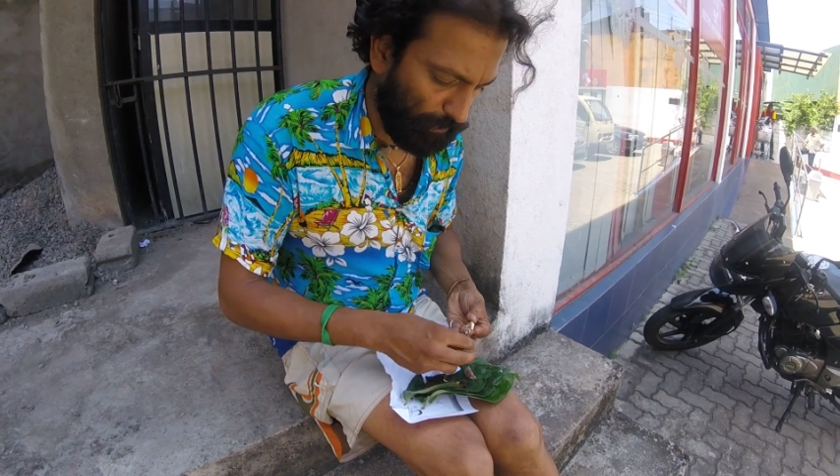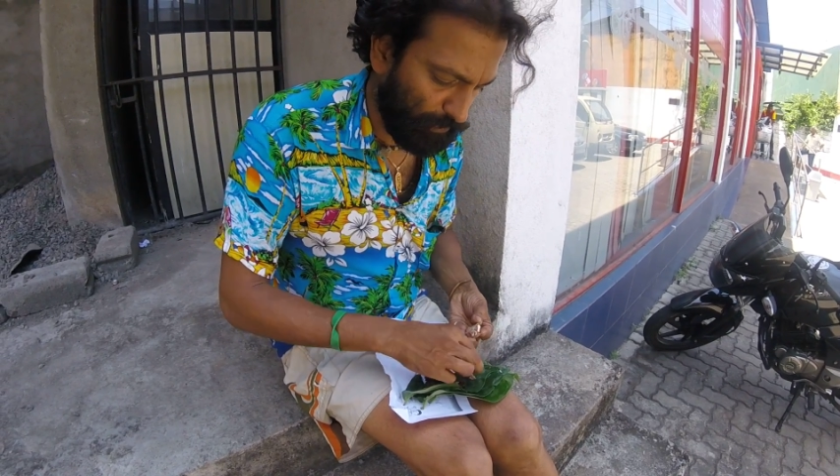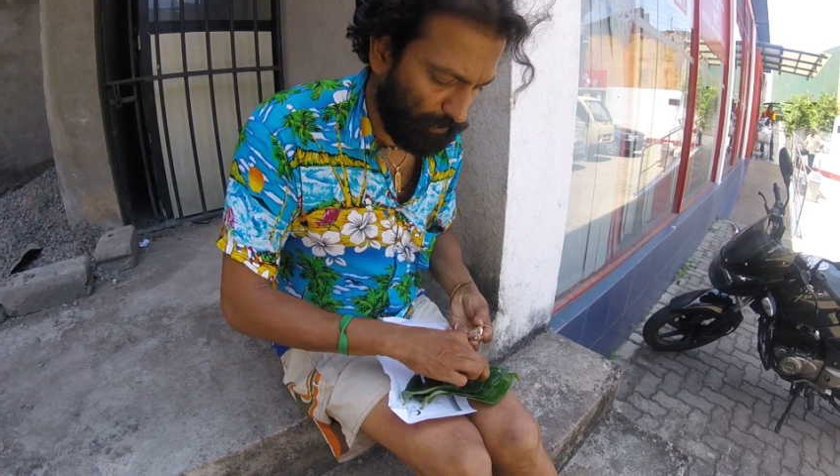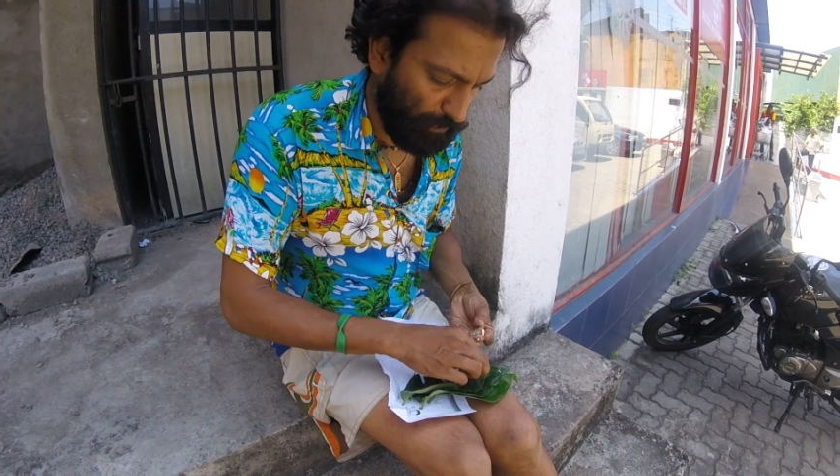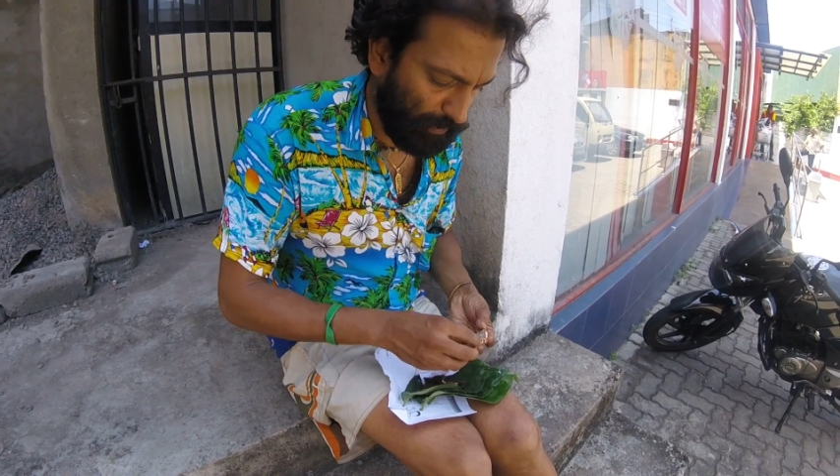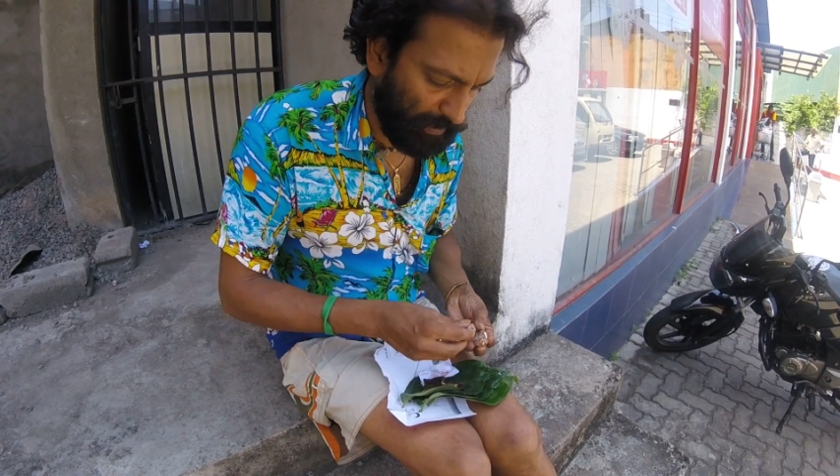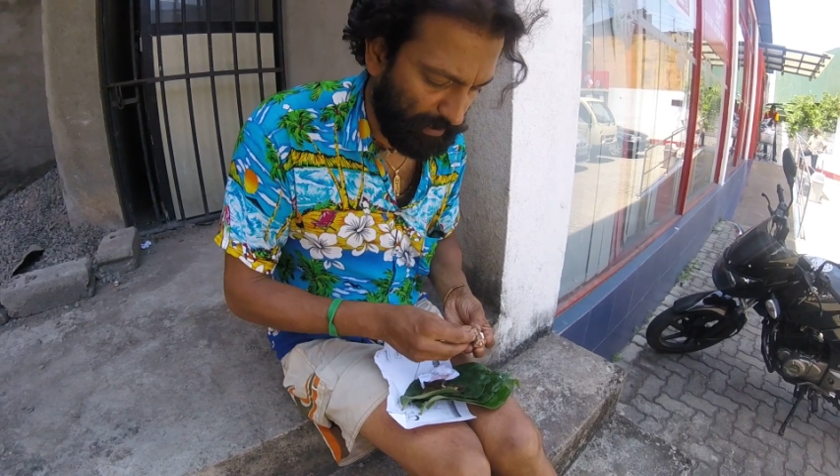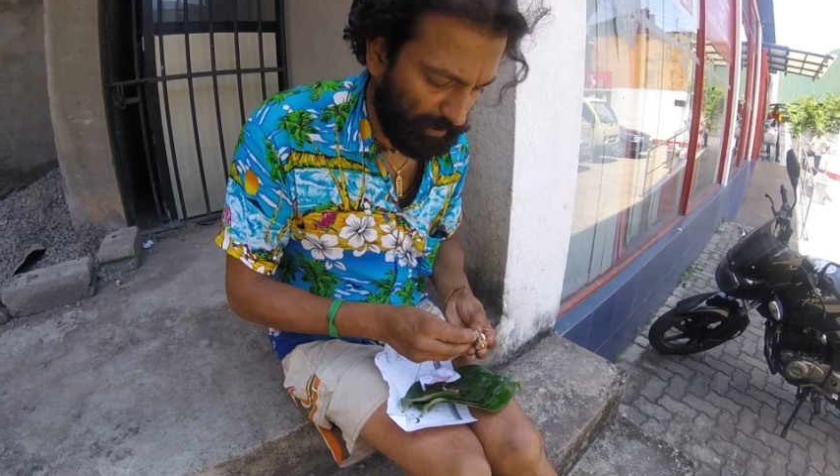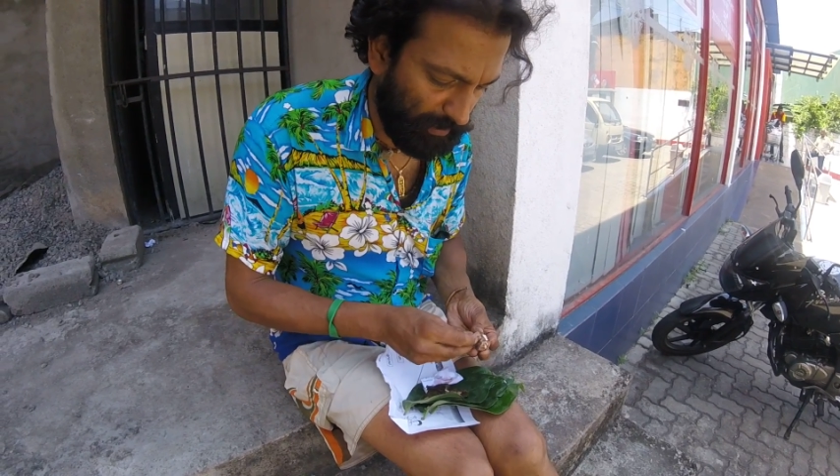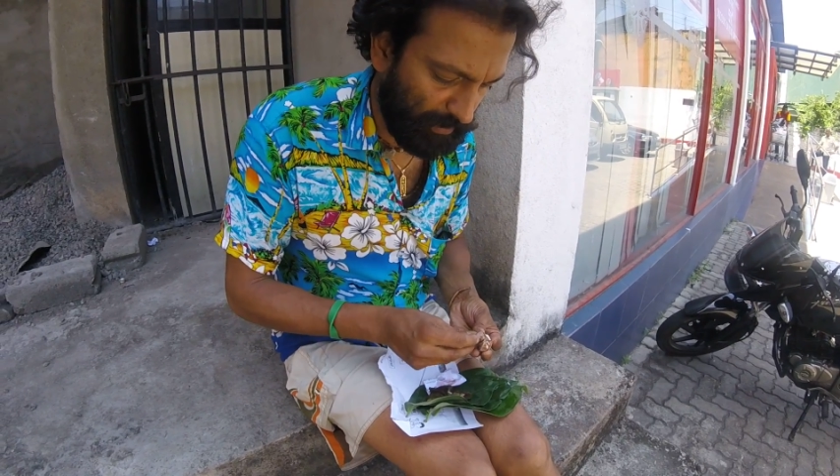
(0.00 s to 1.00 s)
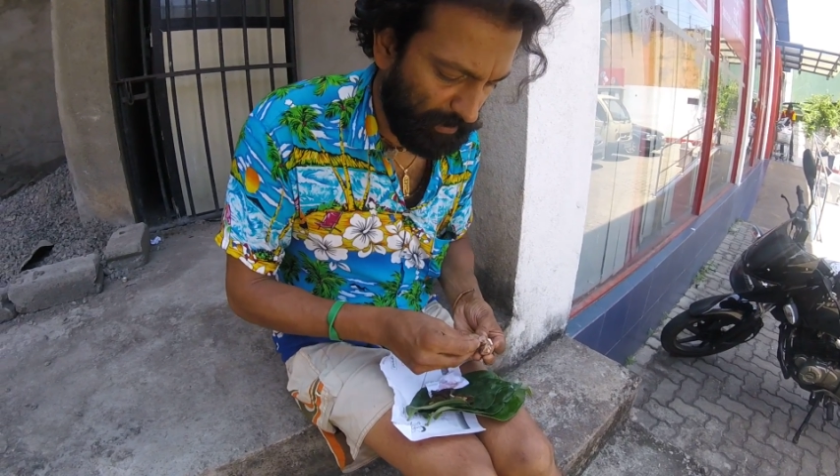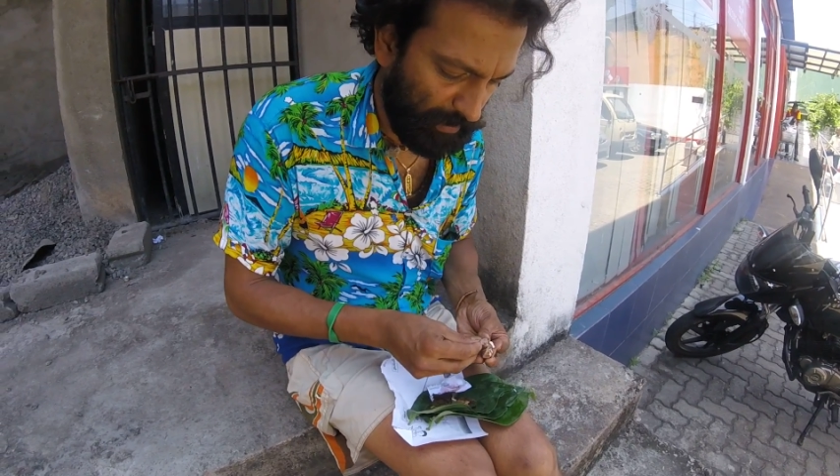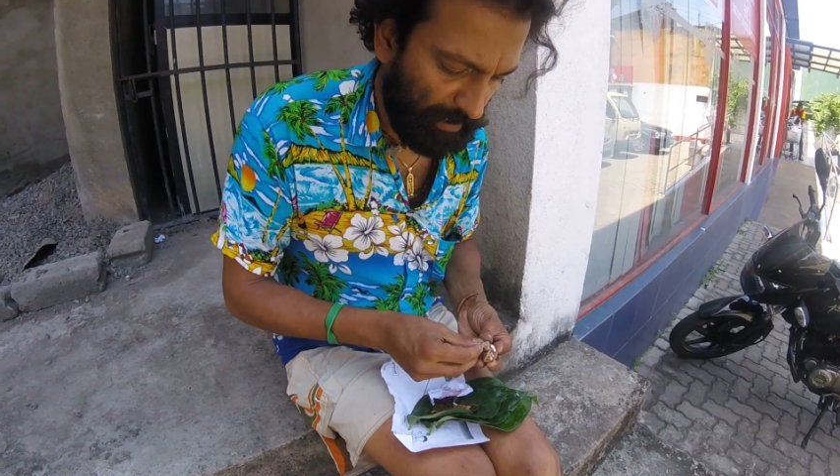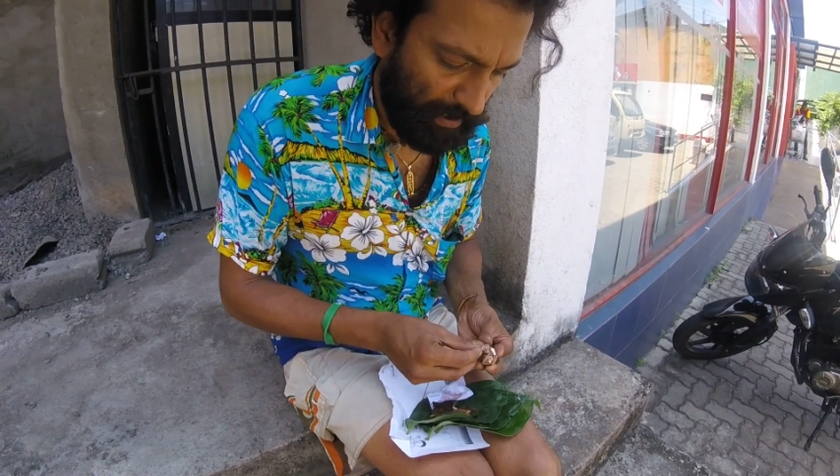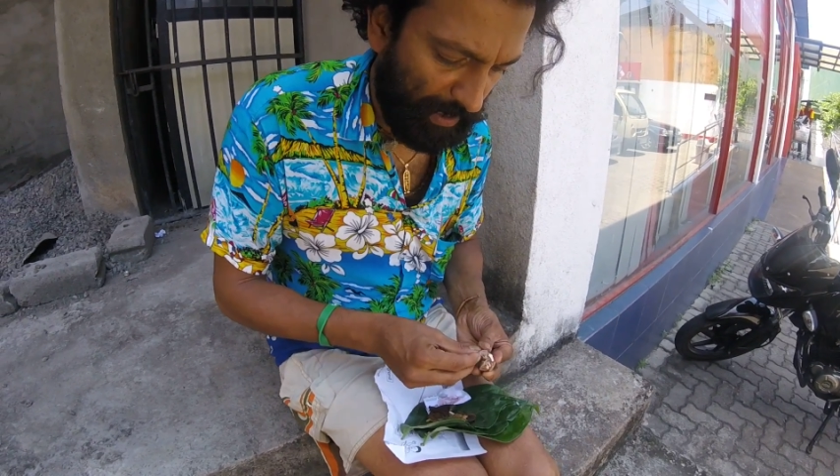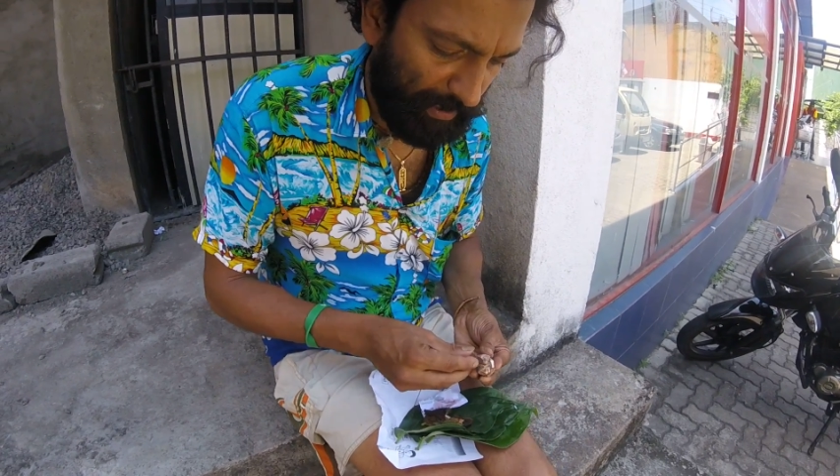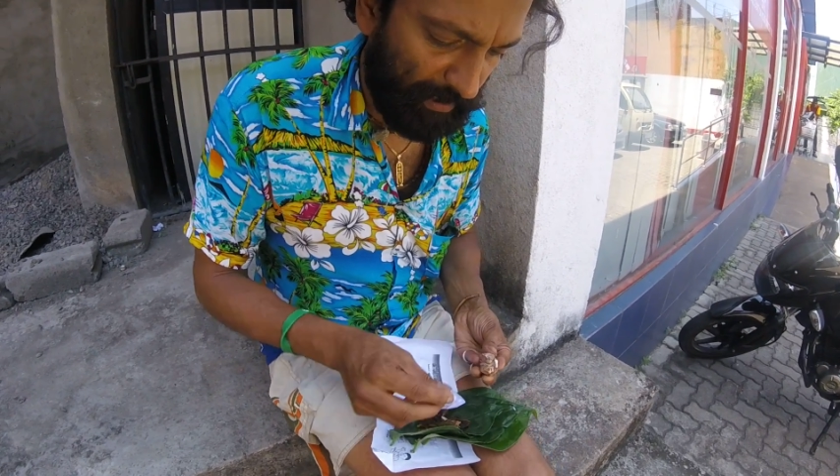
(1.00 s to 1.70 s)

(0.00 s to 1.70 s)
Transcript: you so you can kind of